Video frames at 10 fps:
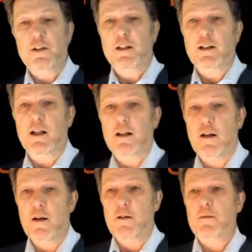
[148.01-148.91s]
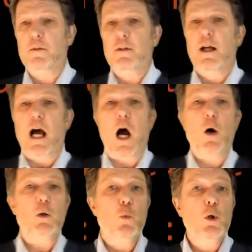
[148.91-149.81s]
and
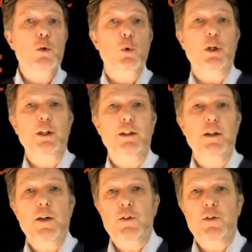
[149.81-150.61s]
how it would work.